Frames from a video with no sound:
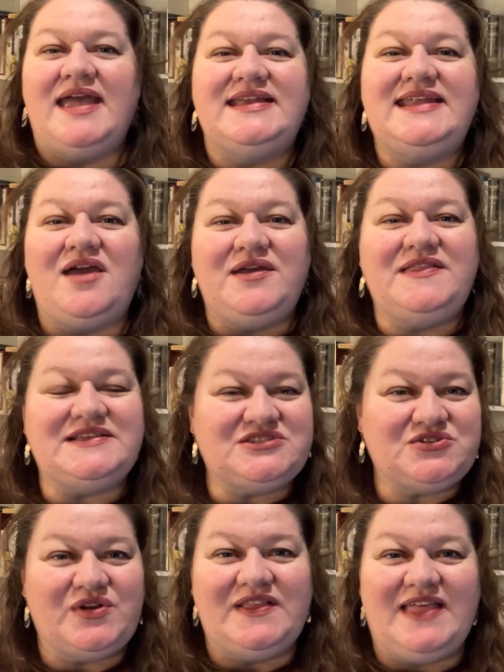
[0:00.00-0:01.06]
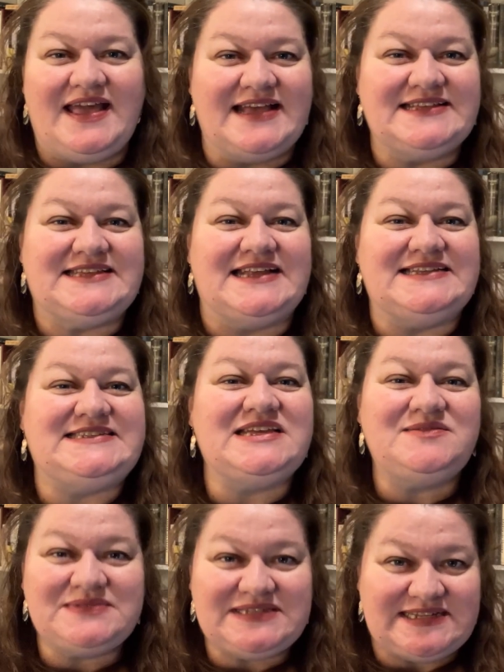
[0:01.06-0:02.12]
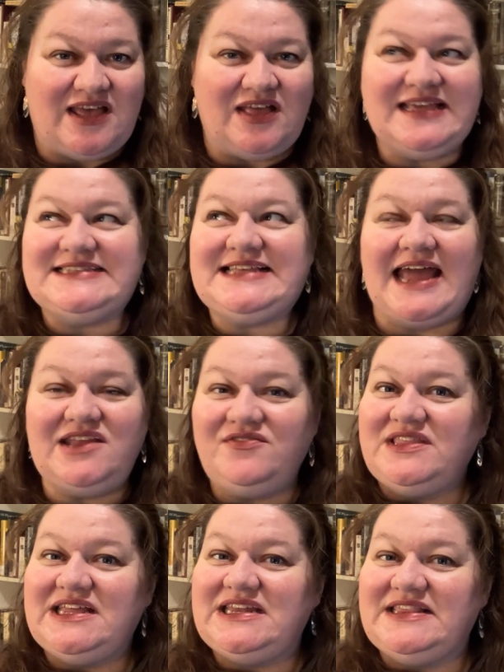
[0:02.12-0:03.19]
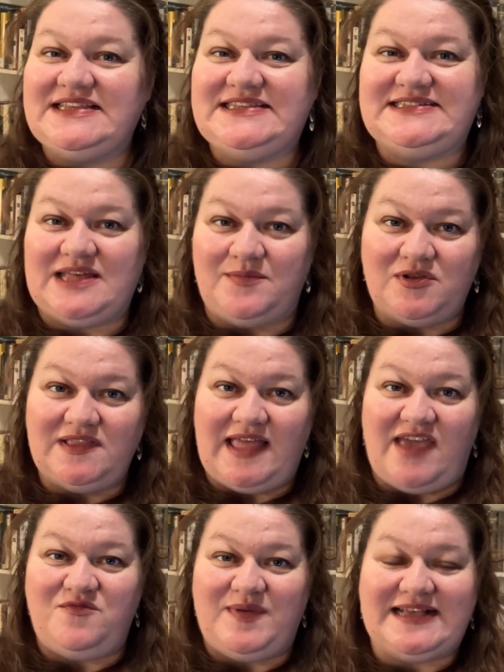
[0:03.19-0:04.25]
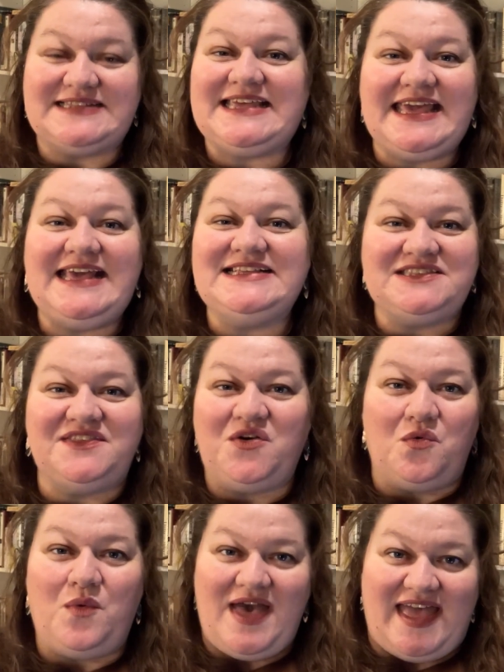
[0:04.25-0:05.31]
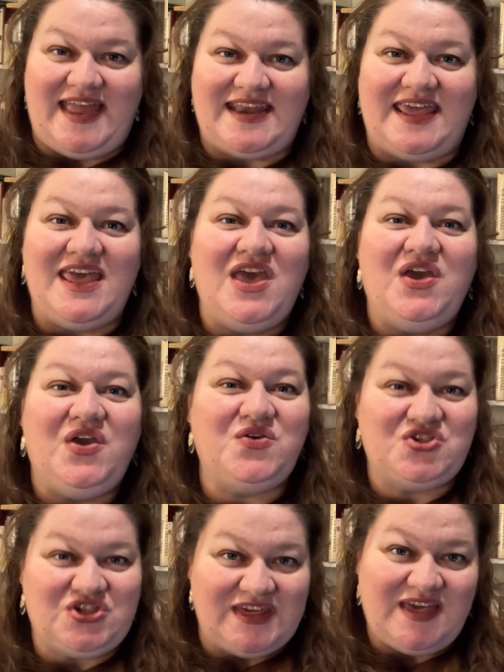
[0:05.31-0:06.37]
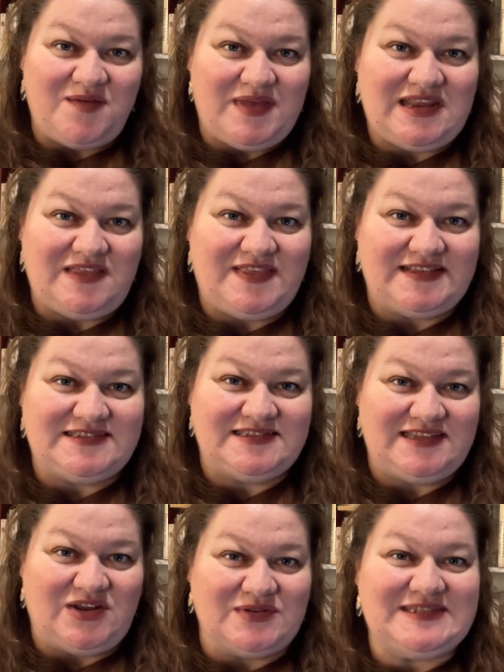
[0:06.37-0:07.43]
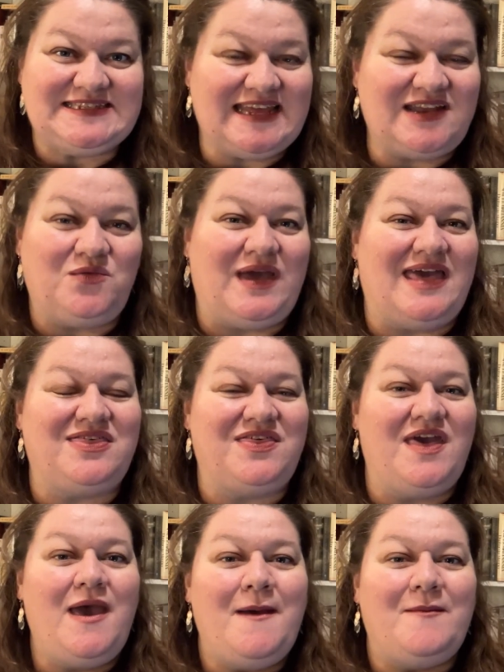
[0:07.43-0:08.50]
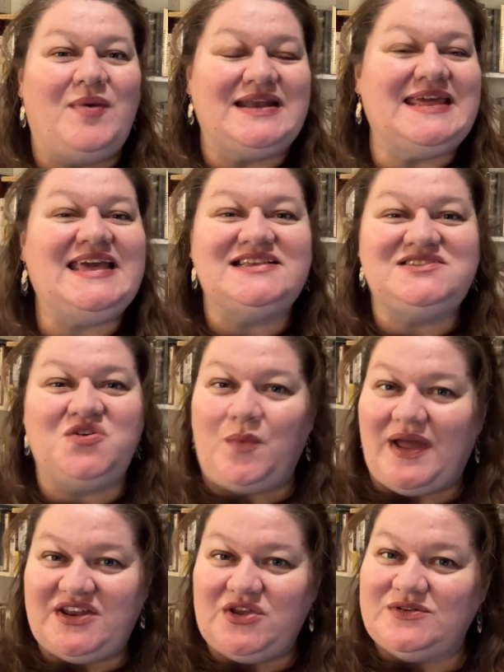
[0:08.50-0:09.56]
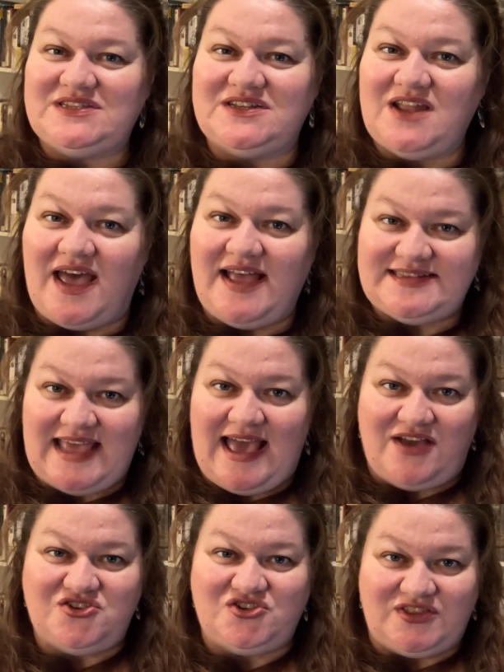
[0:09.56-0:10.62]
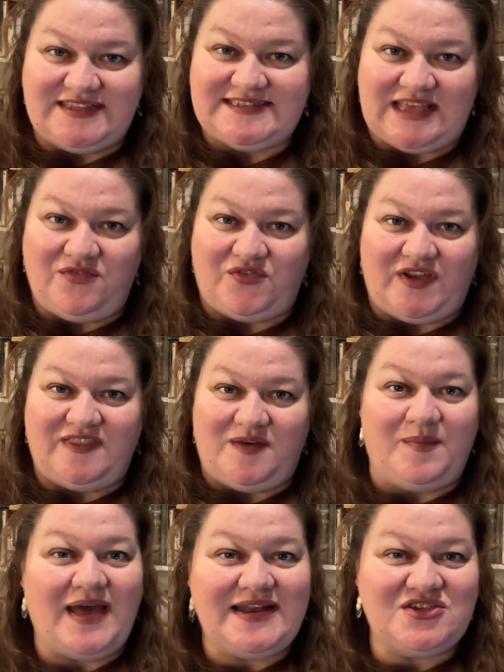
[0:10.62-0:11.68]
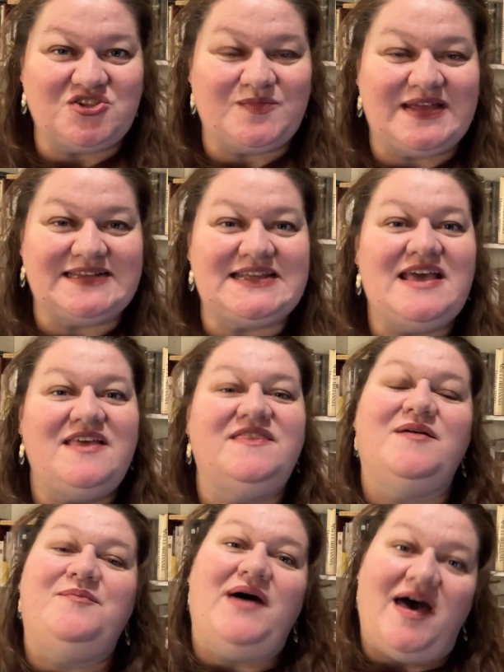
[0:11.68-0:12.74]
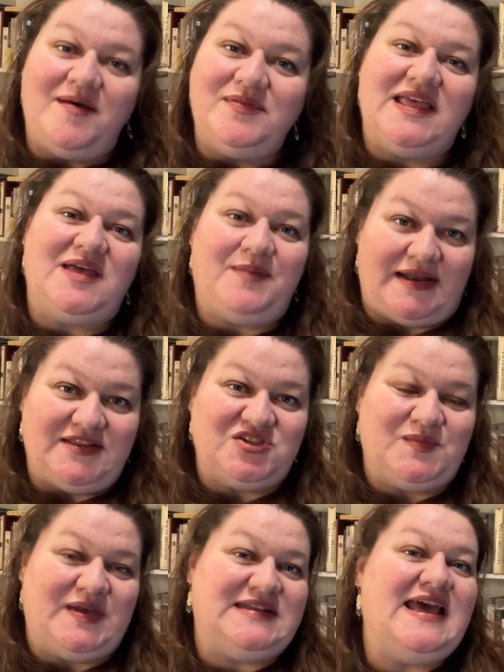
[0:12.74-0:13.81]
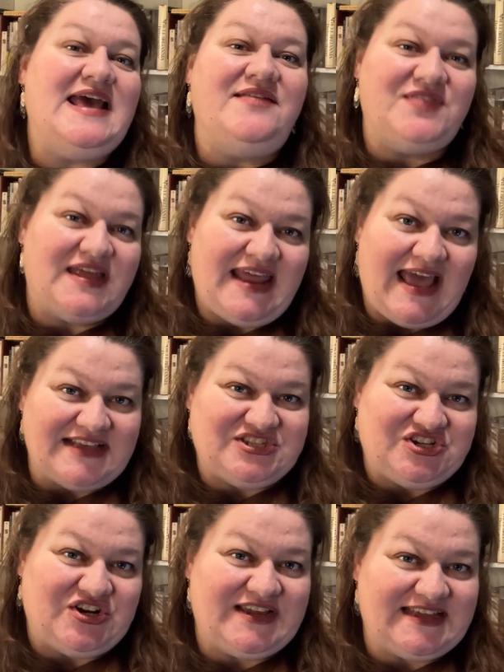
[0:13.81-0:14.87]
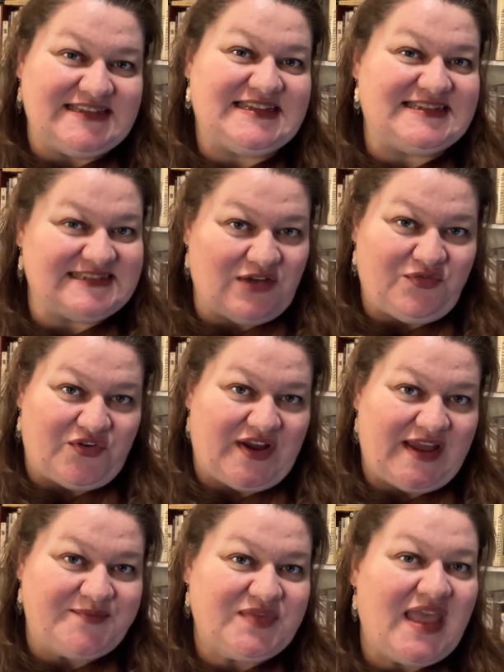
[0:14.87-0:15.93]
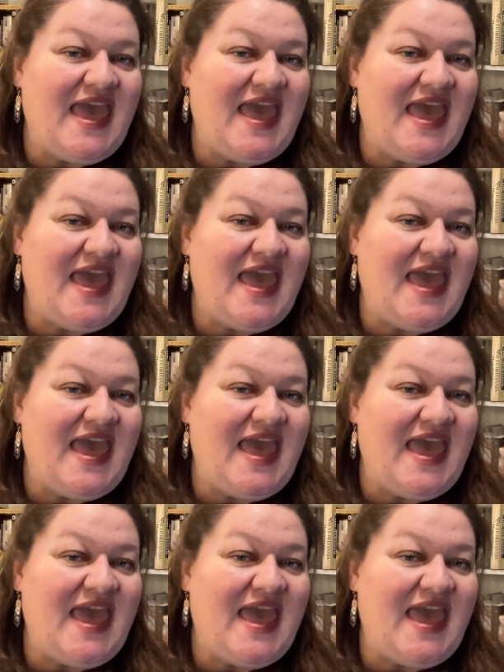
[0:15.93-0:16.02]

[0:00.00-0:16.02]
Now, in the story, like I said, Dimmesdale, he's kind of leading this double life because he's the one who she committed this, sin with, but he's the one who's not actually suffering the punishment, the public punishment that Hester is suffering.